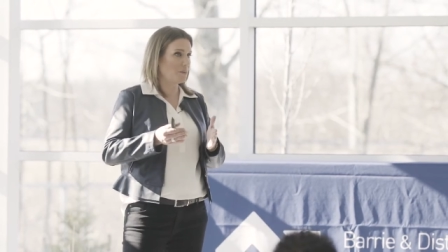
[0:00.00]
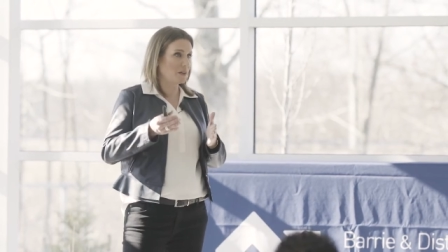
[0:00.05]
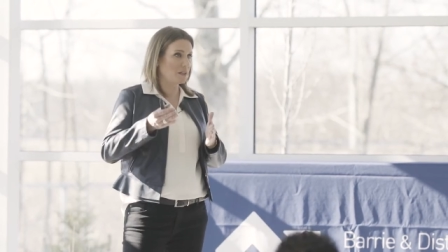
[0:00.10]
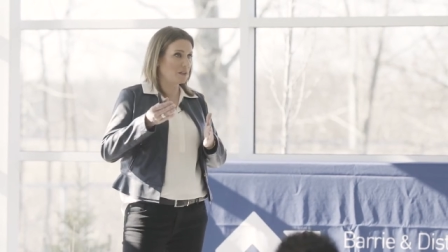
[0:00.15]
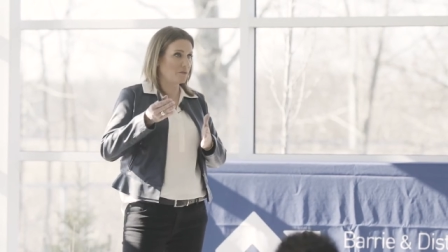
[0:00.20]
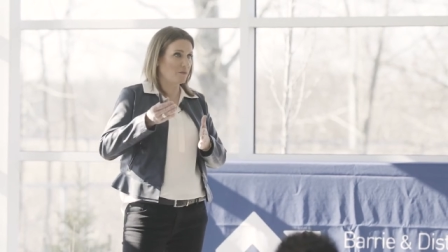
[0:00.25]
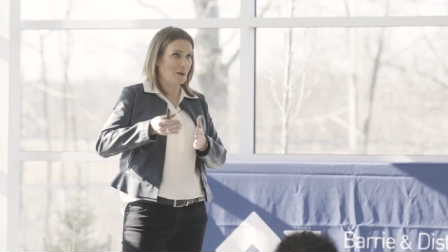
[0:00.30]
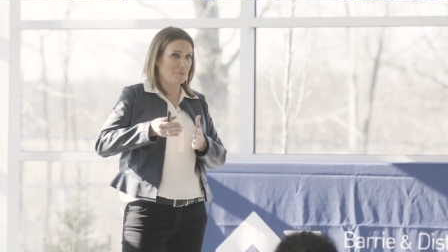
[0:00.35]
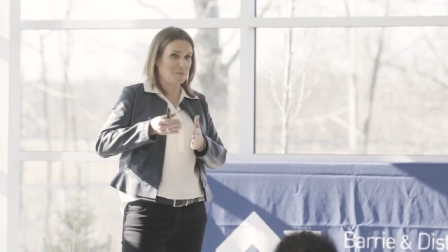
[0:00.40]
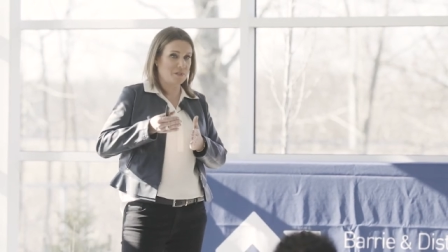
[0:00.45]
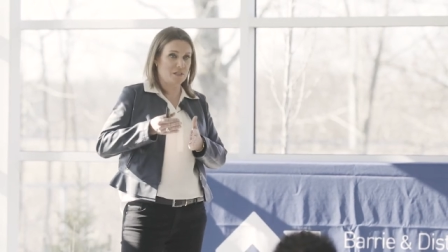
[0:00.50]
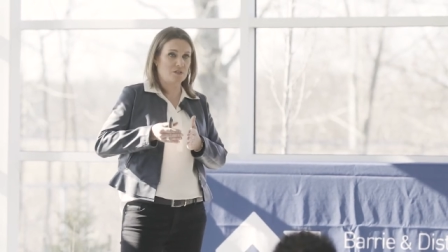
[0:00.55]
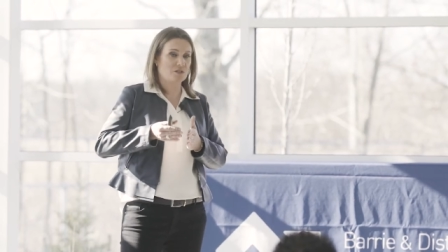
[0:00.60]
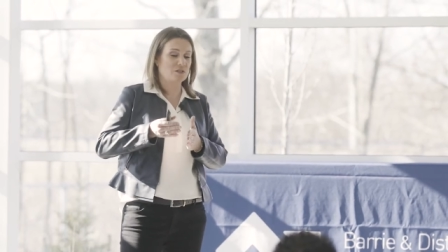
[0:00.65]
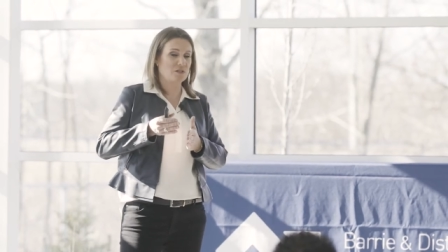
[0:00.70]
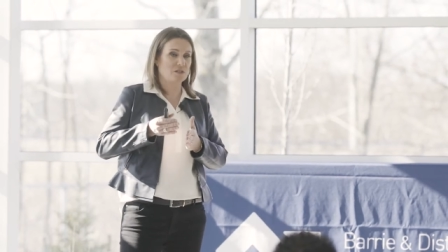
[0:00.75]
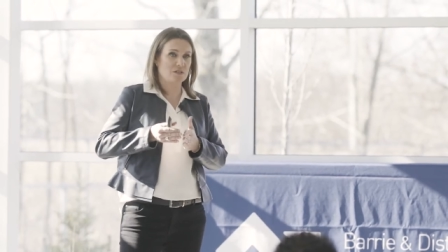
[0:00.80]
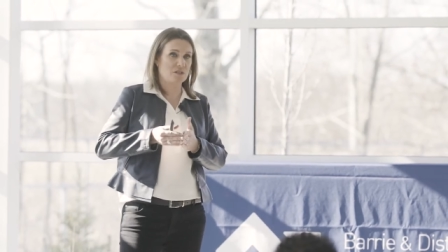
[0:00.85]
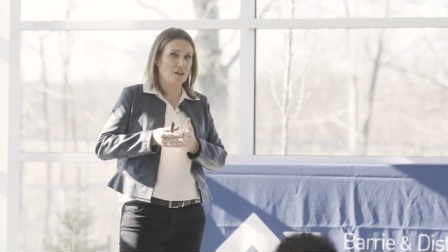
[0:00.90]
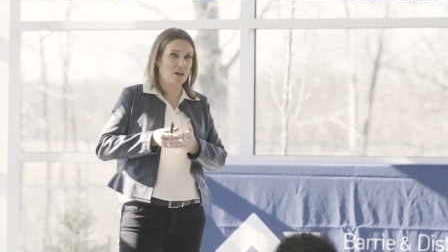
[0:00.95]
Are we in the right
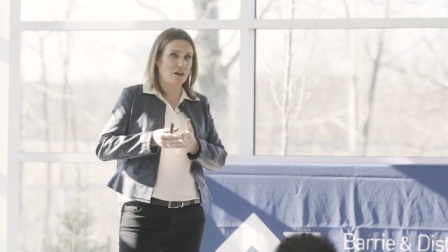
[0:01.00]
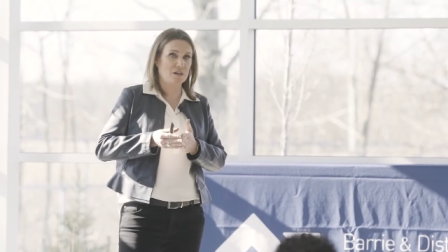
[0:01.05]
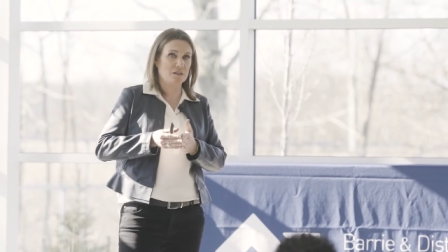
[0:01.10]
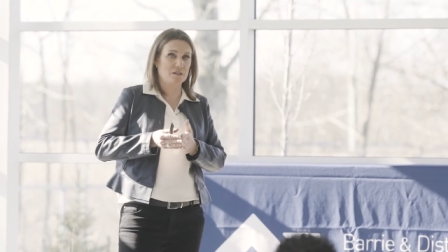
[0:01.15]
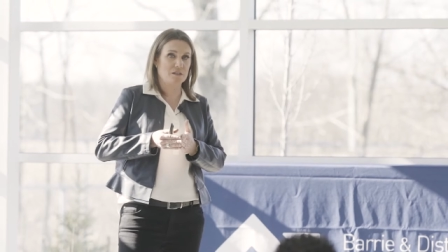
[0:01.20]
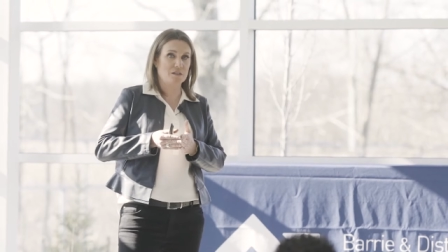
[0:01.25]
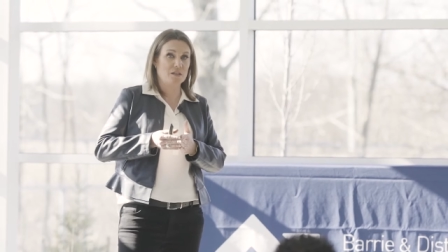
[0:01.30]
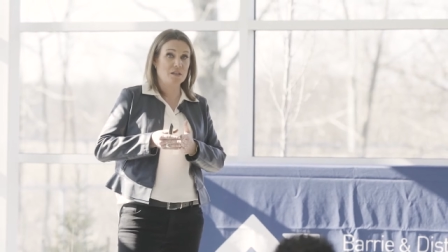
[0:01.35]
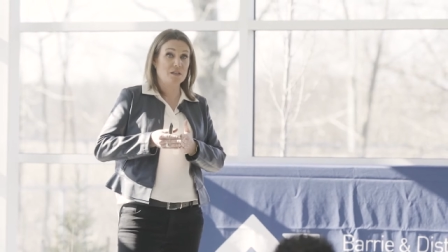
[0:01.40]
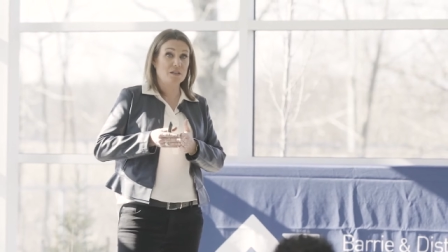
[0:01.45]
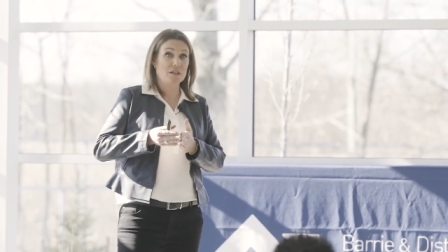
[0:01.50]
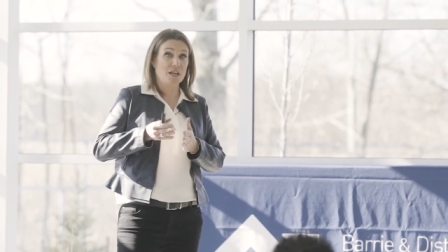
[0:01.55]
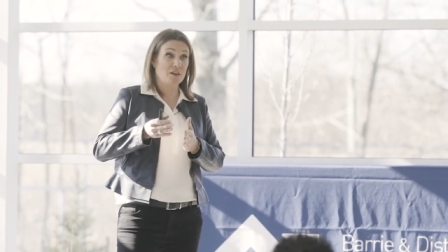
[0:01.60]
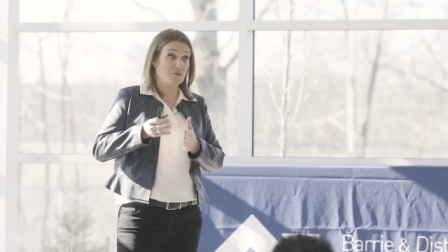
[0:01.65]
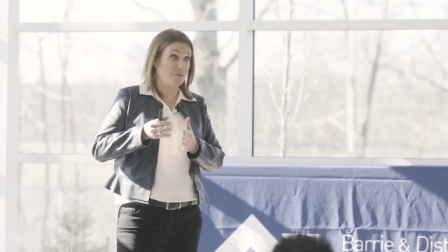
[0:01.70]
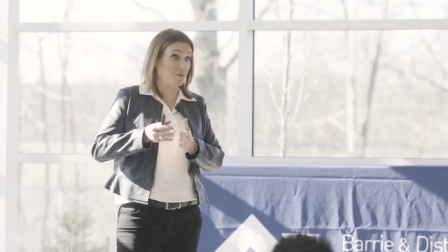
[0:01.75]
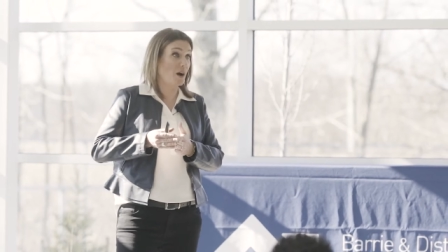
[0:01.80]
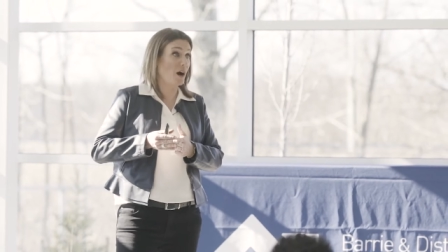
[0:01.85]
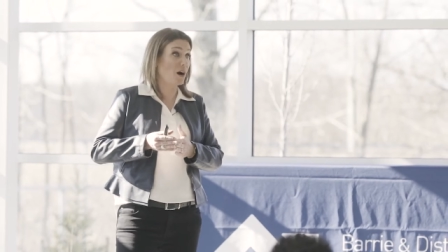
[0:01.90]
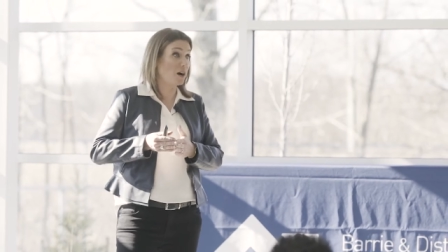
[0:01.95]
position to start?
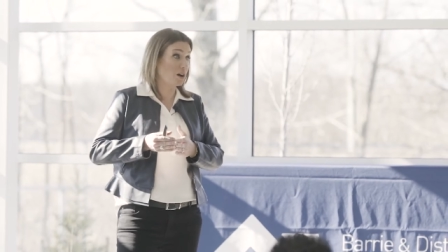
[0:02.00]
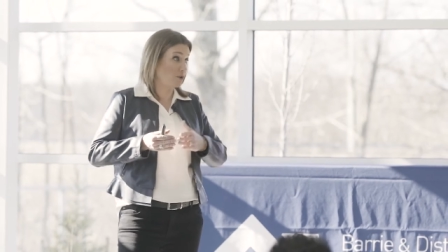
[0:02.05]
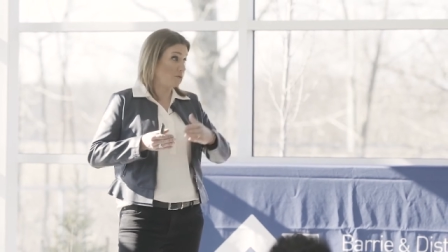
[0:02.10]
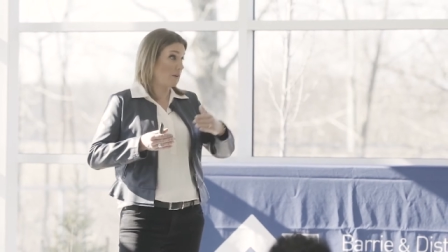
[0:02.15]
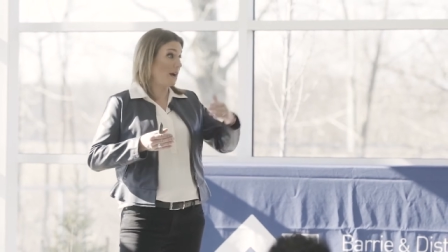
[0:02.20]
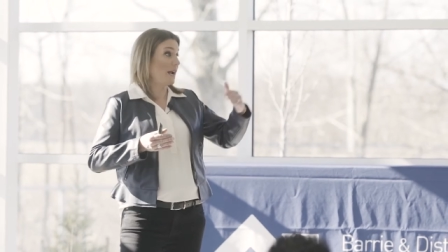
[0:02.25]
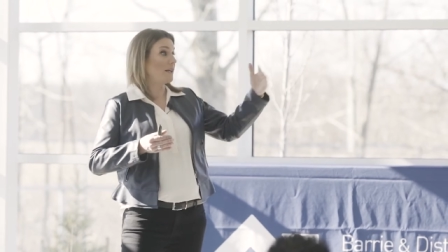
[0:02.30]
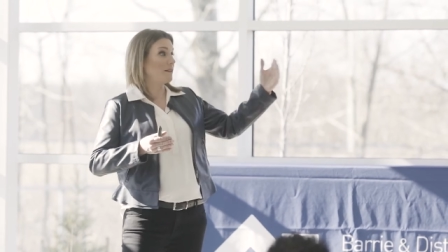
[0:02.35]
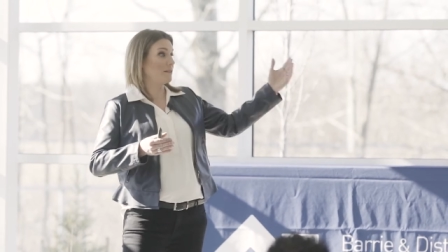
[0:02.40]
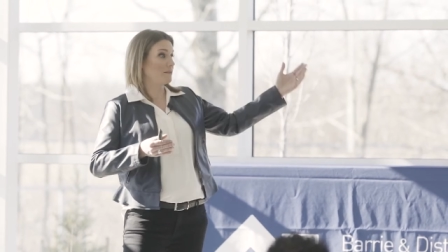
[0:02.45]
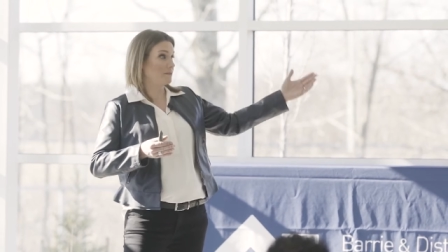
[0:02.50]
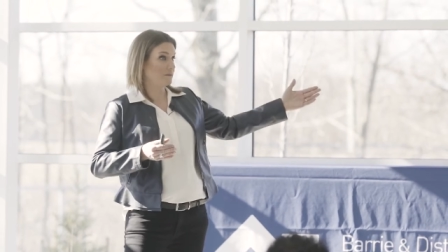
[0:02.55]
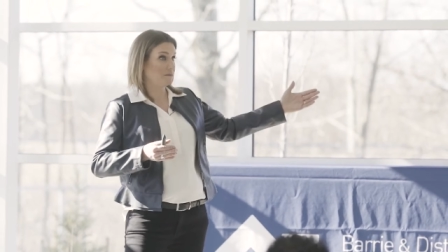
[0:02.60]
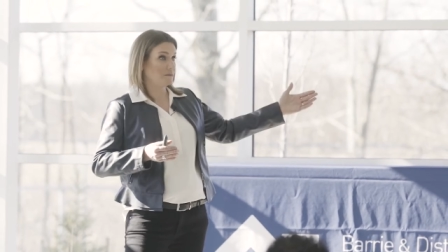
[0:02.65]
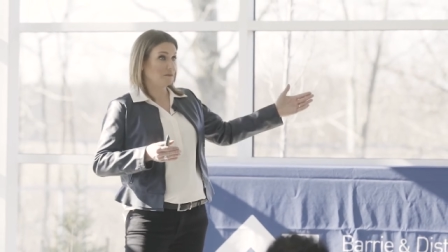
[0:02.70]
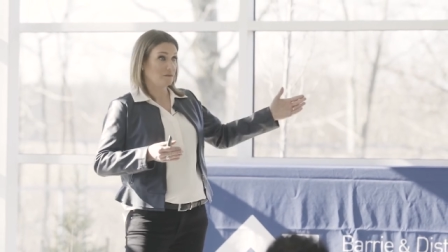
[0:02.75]
If we are, great.